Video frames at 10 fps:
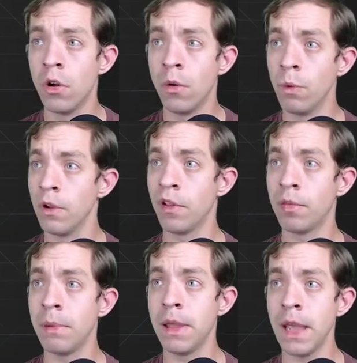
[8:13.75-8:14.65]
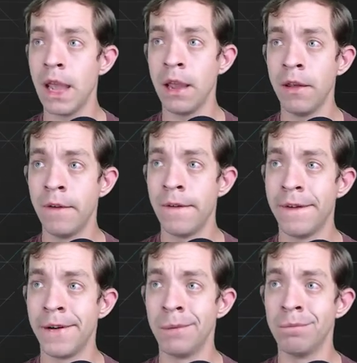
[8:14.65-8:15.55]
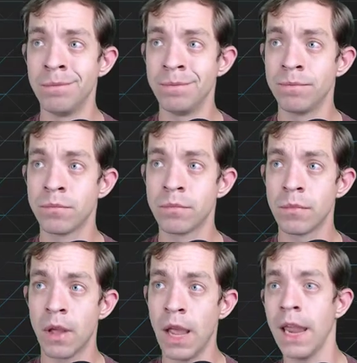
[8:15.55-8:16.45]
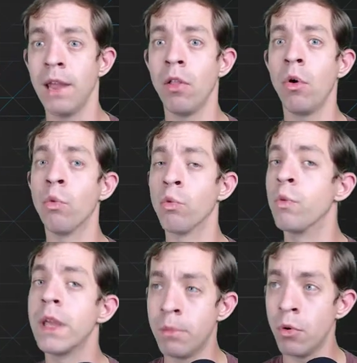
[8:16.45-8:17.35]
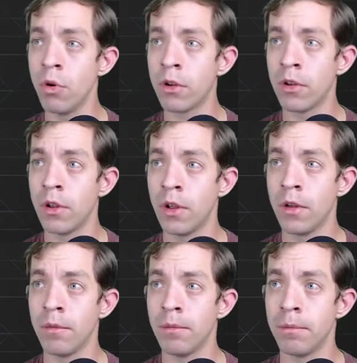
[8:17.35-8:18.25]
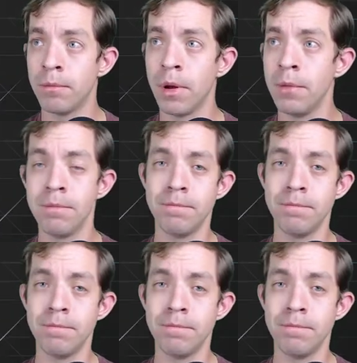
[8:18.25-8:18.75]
Will this be a Halo reboot, but